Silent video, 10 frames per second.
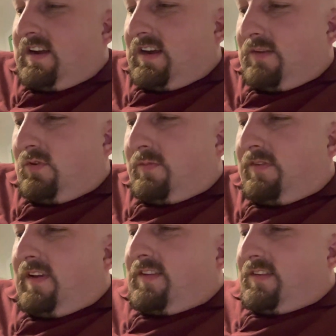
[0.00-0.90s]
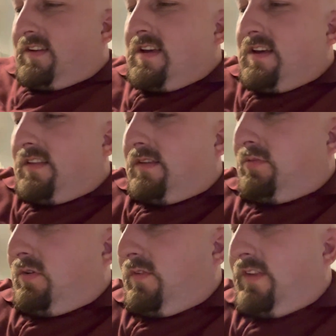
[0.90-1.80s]
um, will be facing the
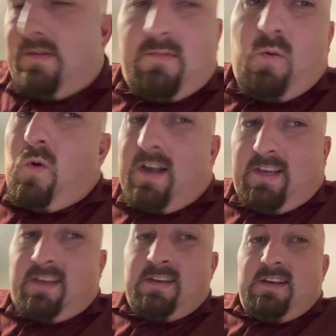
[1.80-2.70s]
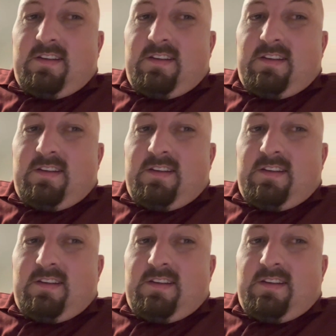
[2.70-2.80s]
Brewers in Milwaukee.